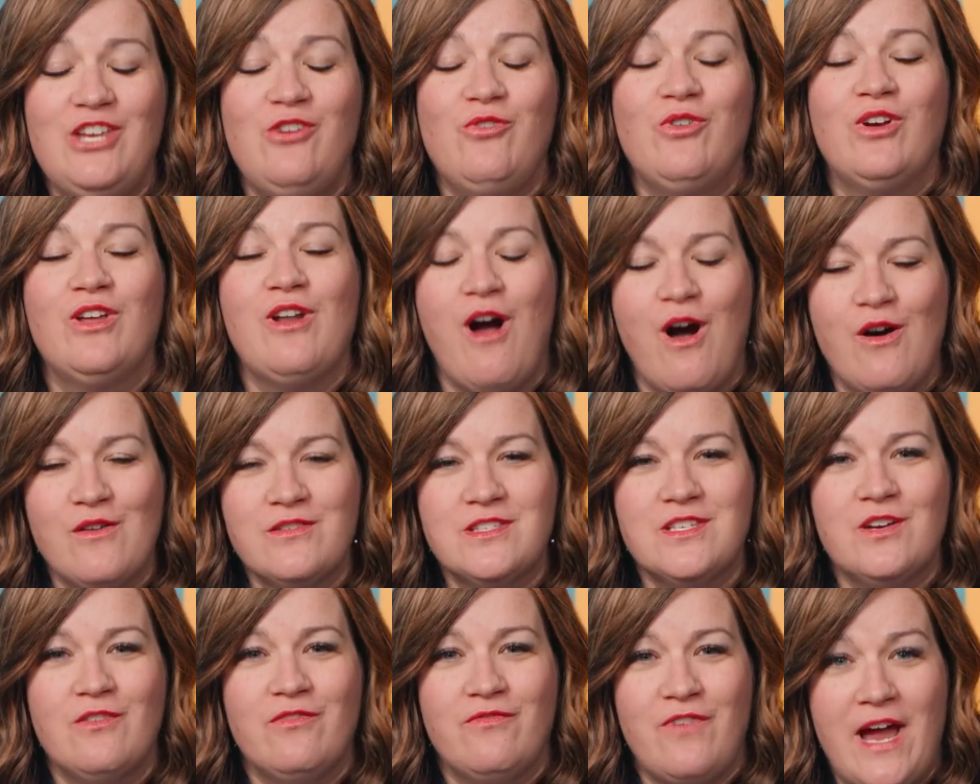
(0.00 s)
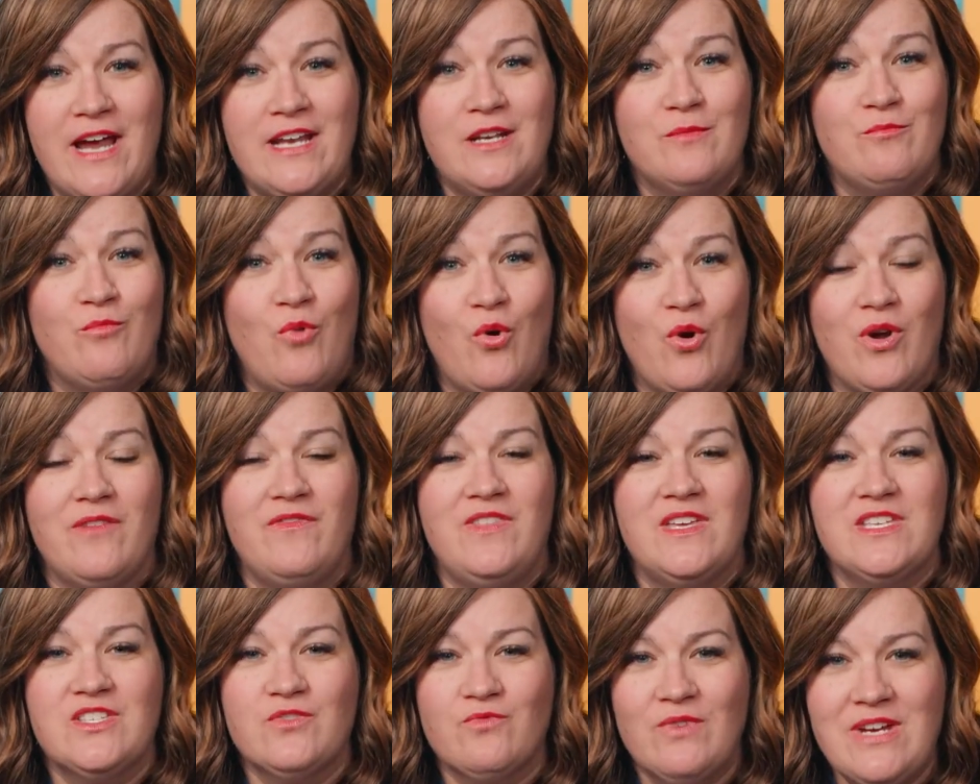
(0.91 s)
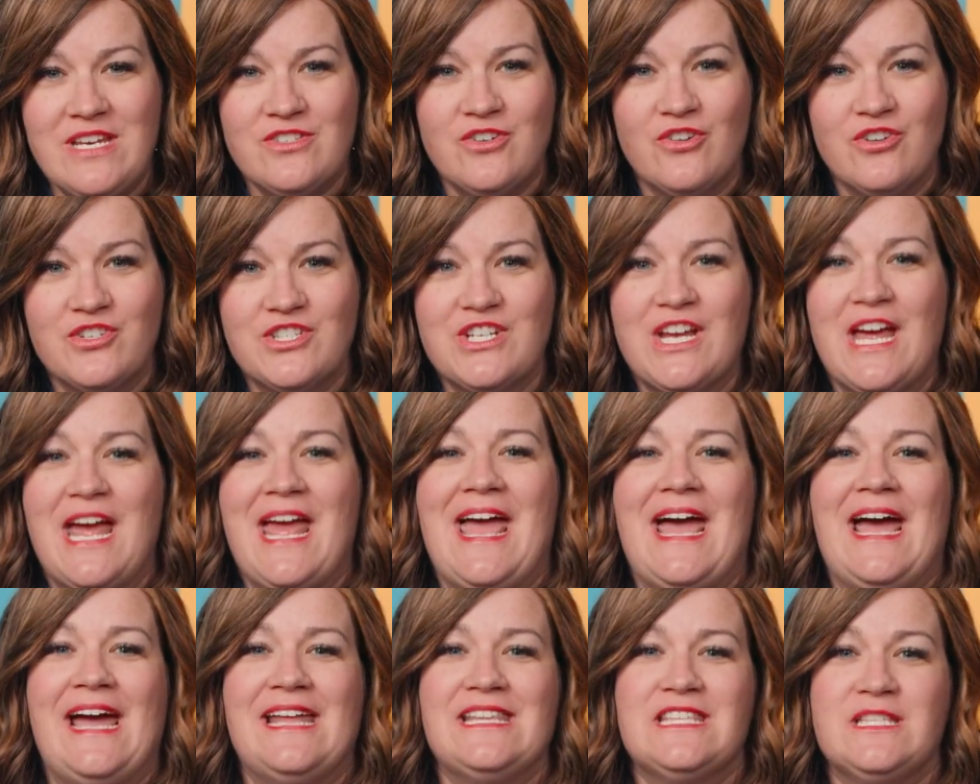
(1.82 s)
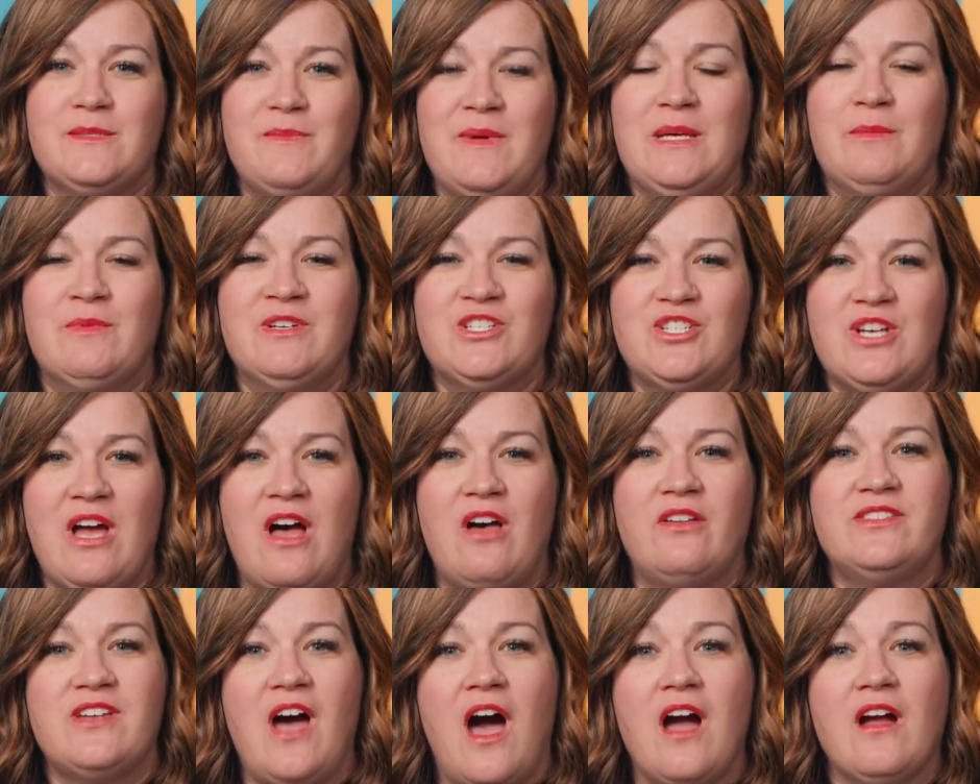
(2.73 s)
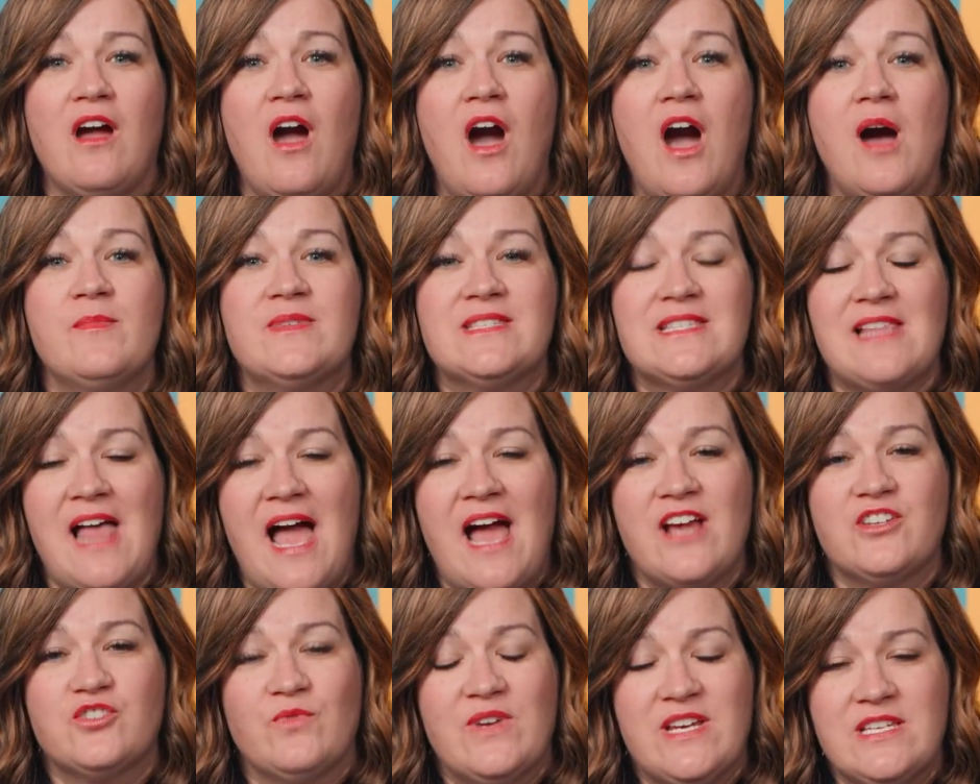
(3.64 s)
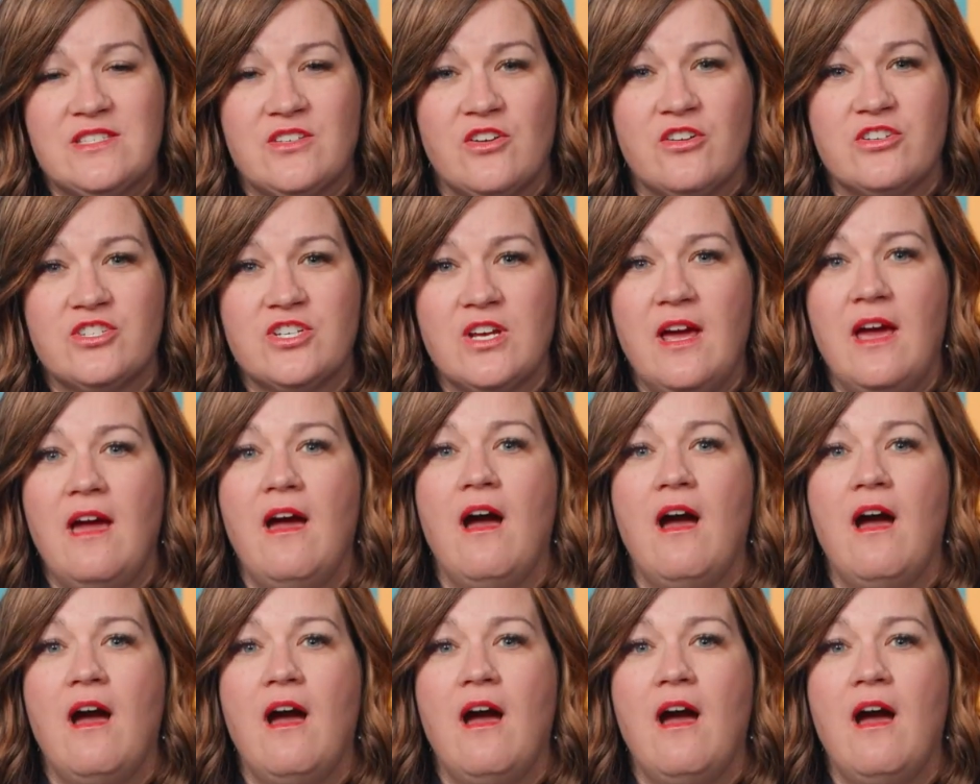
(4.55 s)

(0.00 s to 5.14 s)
You can also find more of this research at speakmichelle.com/research.